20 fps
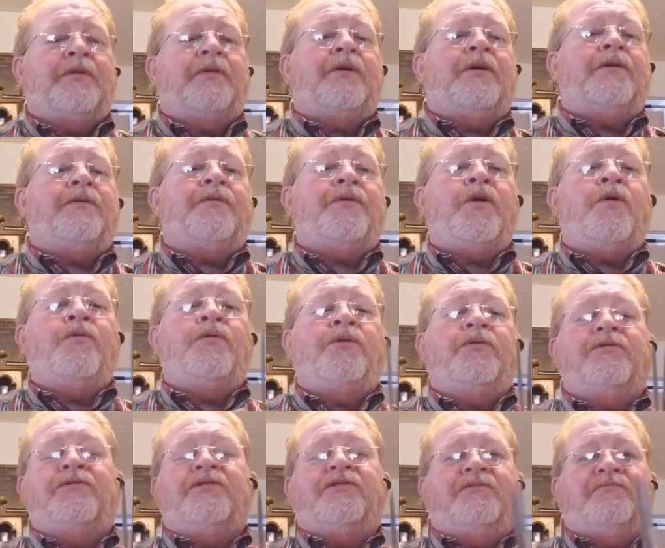Oh,
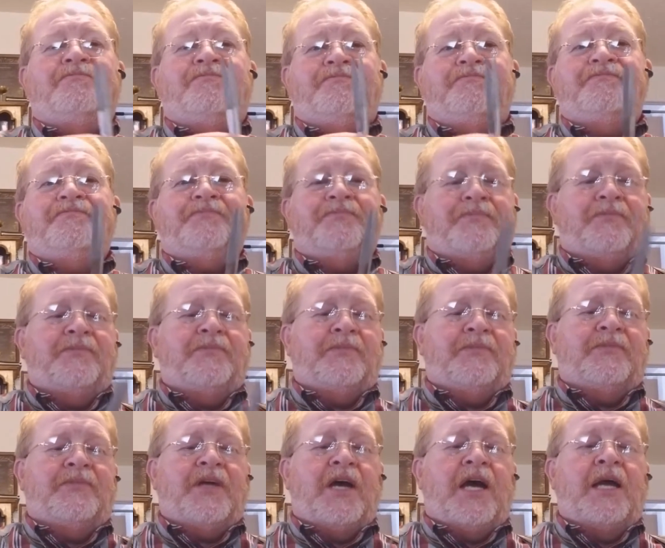they're
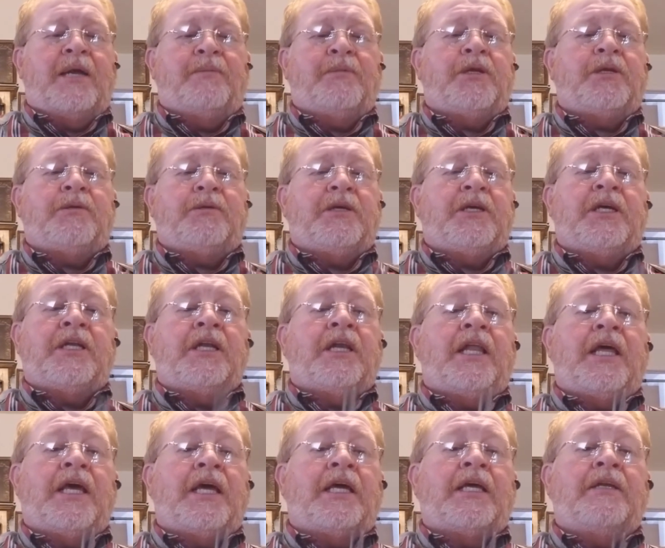diamond
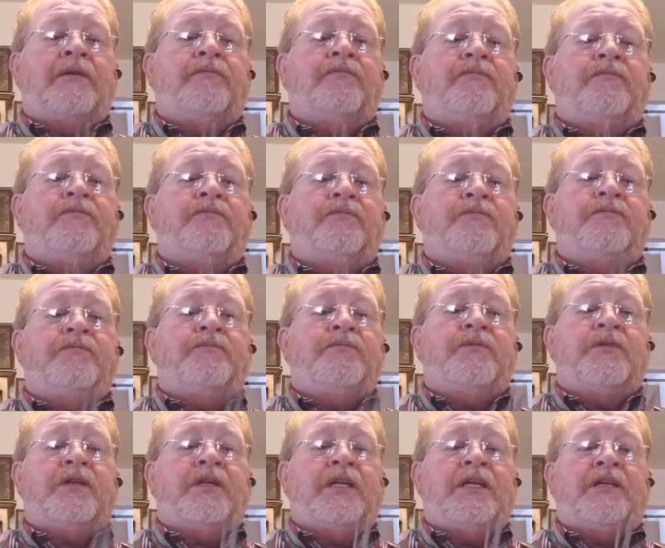inlaid
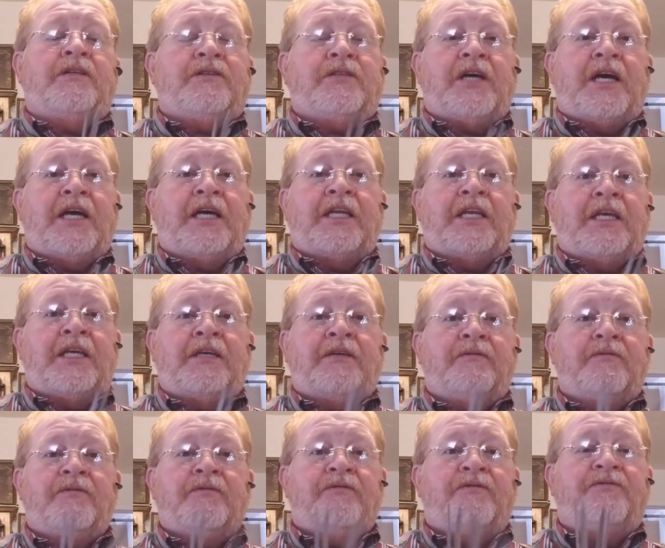little tiny
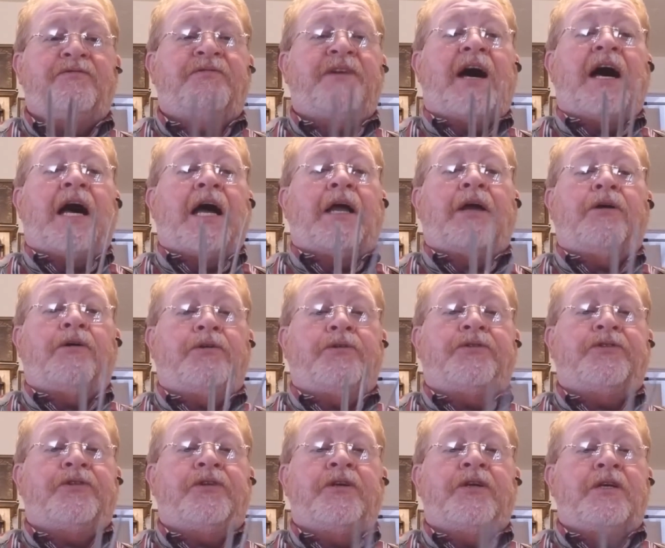
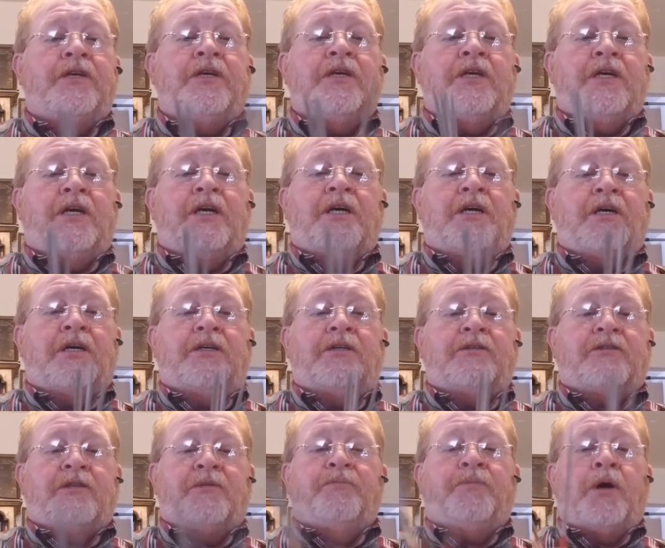files,
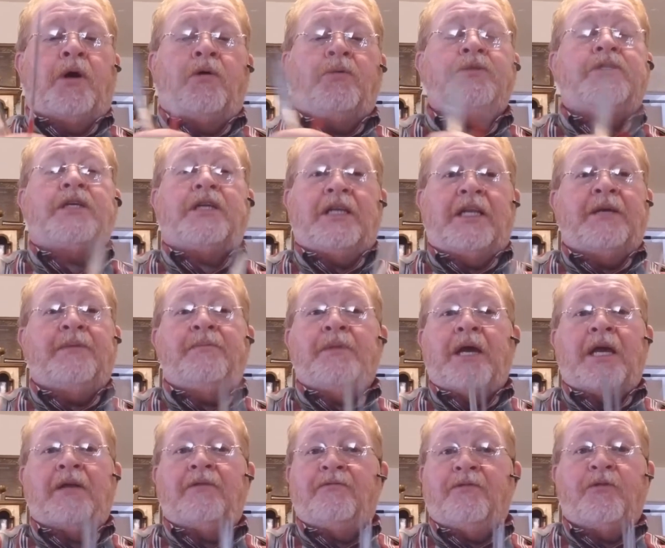supposedly
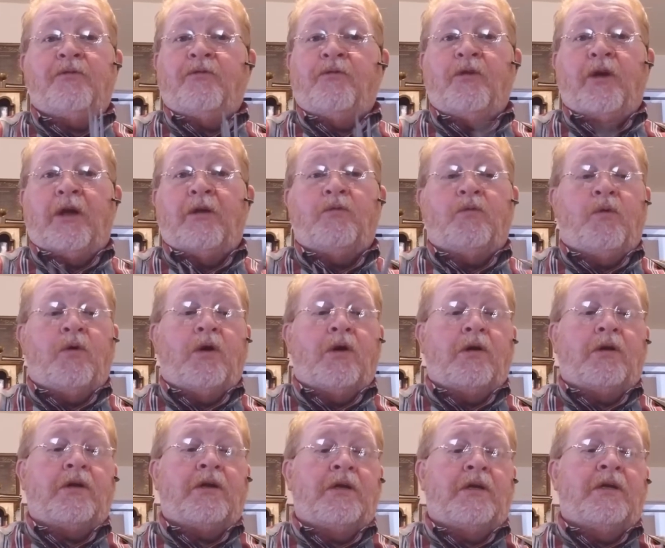made for fret
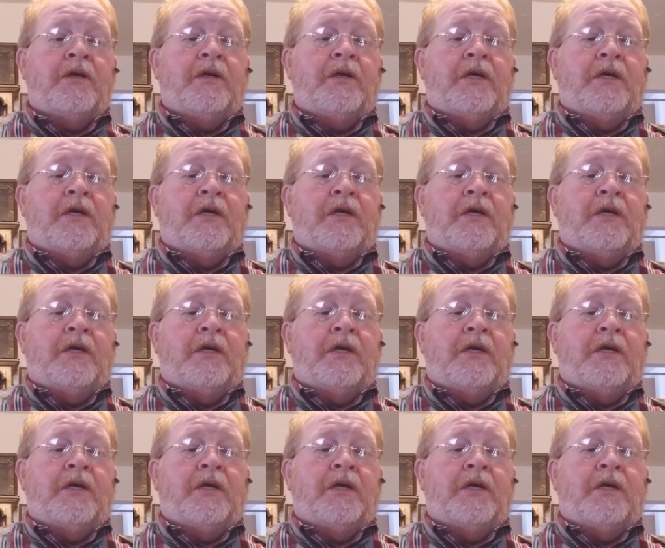work.